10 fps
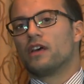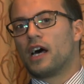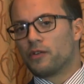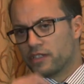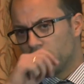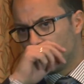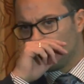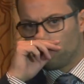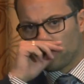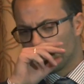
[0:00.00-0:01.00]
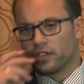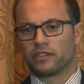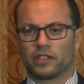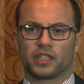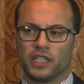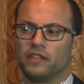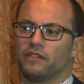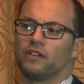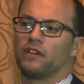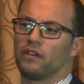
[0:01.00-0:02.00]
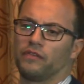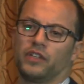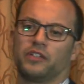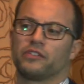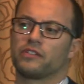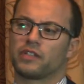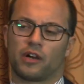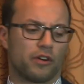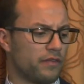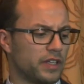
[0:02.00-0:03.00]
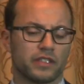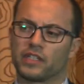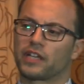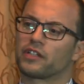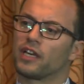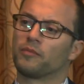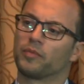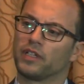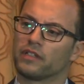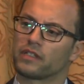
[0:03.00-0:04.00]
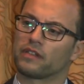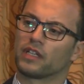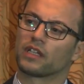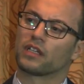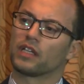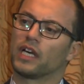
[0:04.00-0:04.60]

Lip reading: I would say one of the key features is our event detection capabilities, I think.